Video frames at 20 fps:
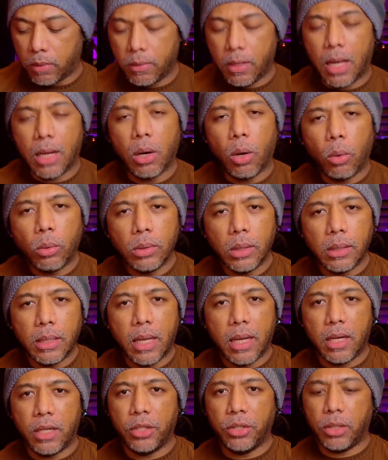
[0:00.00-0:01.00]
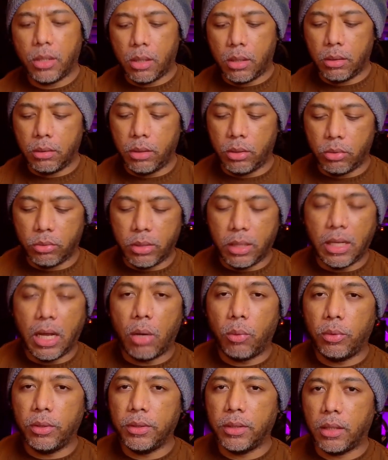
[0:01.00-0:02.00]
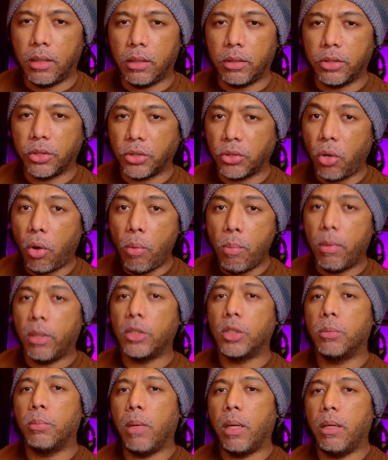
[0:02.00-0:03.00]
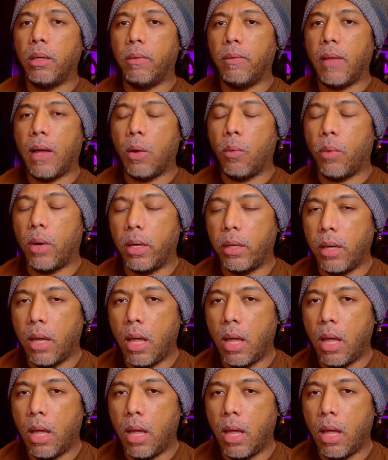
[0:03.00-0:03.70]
not only that I will shell so much money on that one,